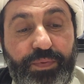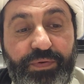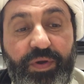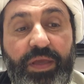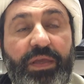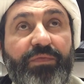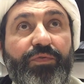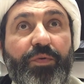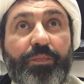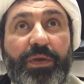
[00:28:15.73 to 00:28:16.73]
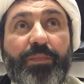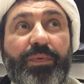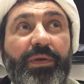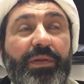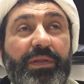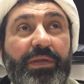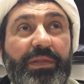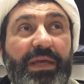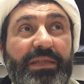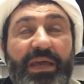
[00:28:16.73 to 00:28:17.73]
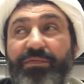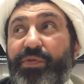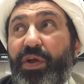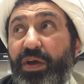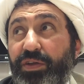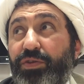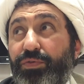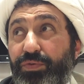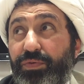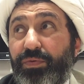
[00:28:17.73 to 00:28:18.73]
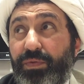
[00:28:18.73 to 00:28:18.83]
praying for people that have wronged you